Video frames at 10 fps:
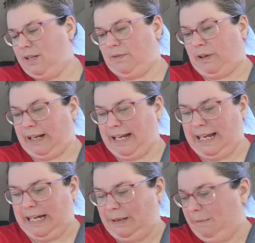for
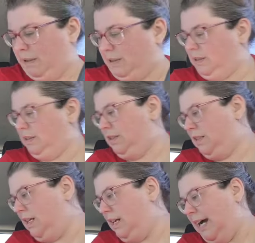him.
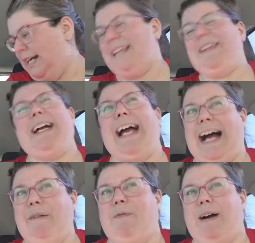And I think I
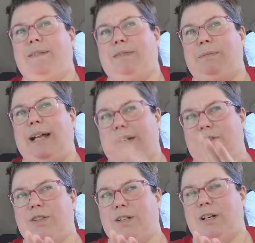have one from
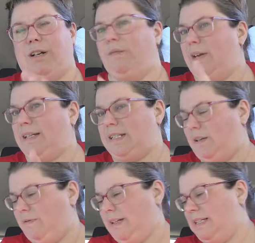last year that
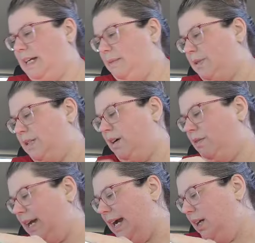still fits him.
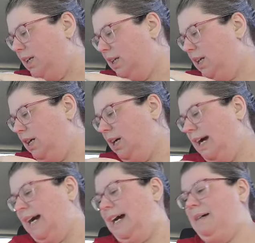So yeah.
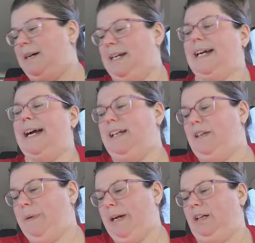Um, and I got
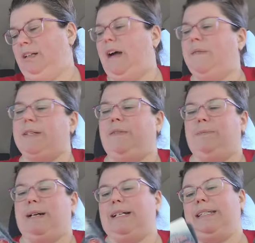another pair of gloves for
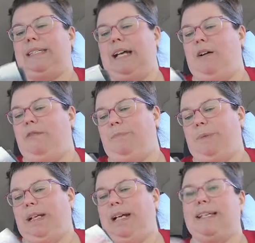myself
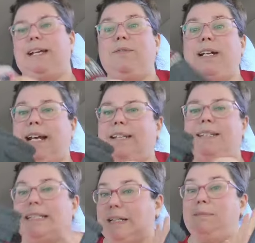because Henry likes
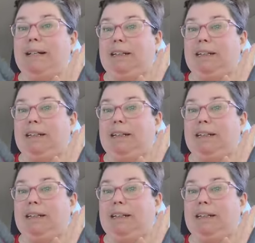to steal my